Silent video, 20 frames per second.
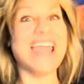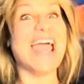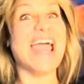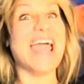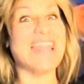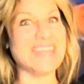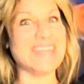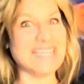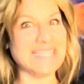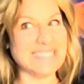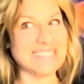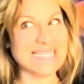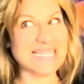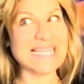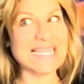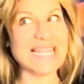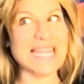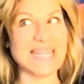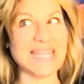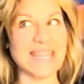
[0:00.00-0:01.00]
And they
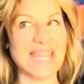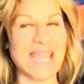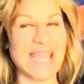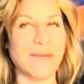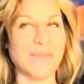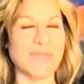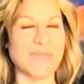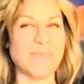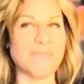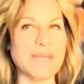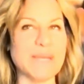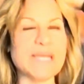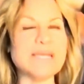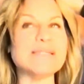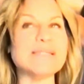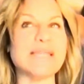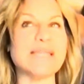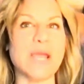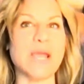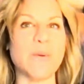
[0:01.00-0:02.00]
did. And the
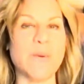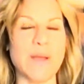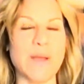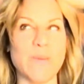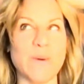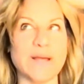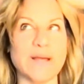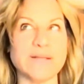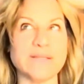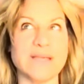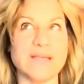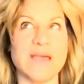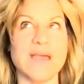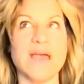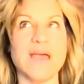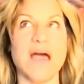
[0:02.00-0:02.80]
biggest takeaway was,